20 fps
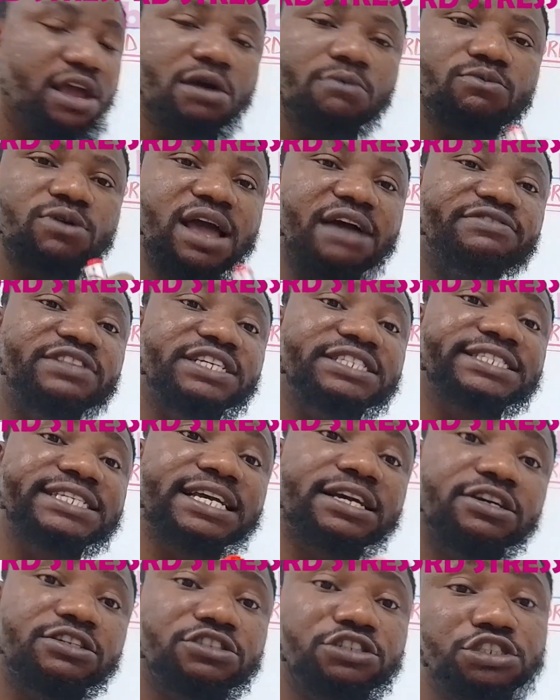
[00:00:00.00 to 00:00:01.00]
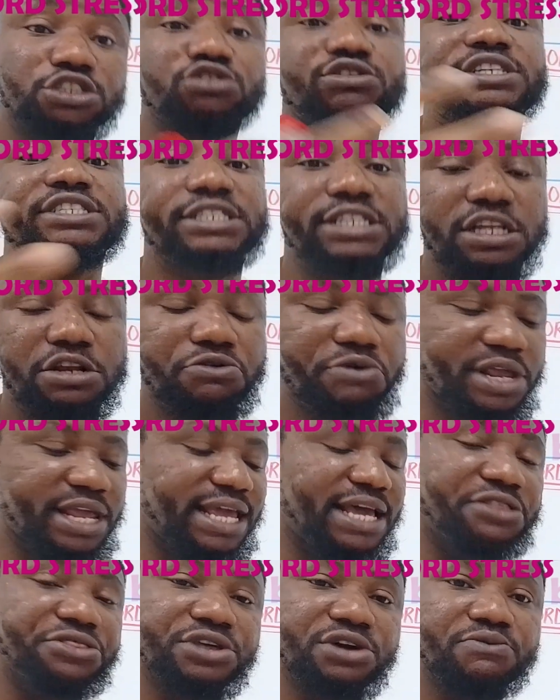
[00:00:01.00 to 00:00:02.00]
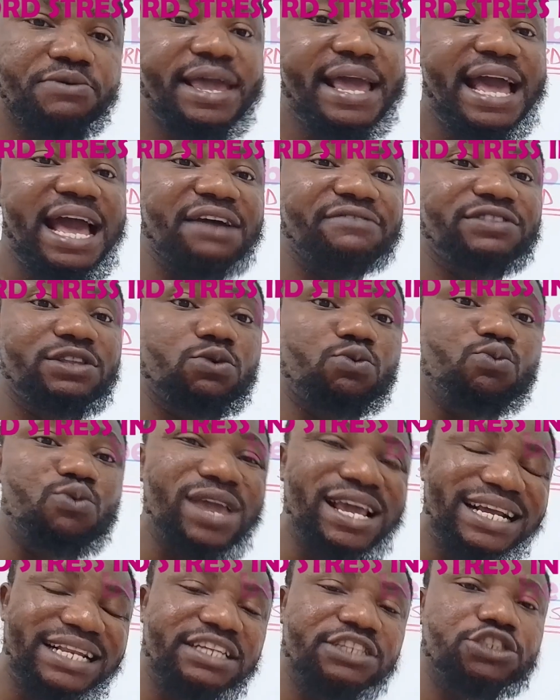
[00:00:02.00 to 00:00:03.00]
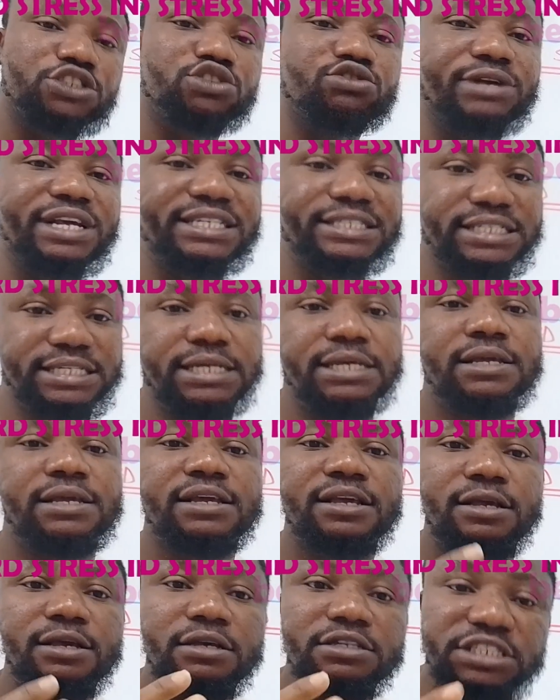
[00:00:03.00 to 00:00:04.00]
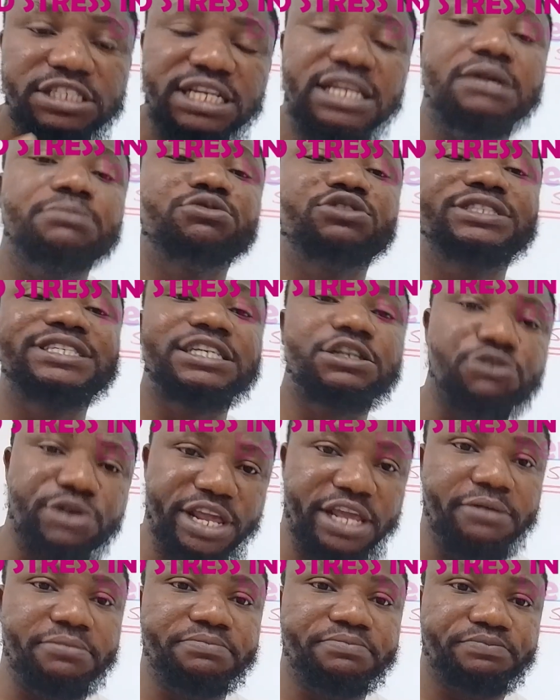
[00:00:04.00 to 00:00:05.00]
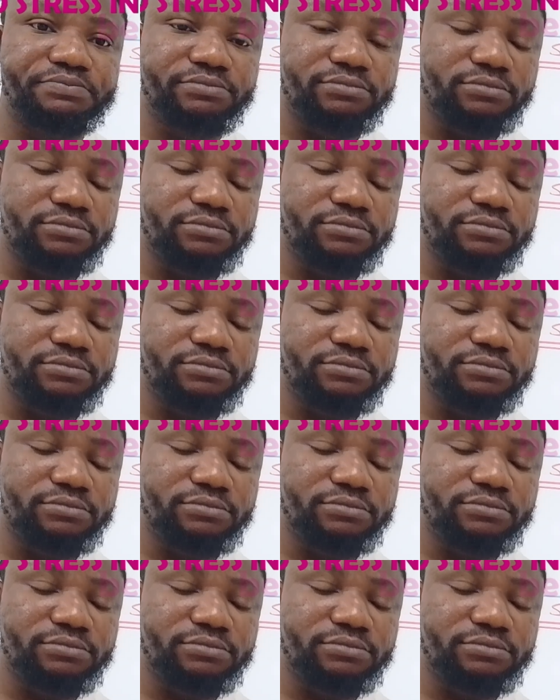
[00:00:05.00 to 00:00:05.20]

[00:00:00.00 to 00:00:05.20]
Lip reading: We have the secondary stress degree, and then we have the weakly stressed syllable degree.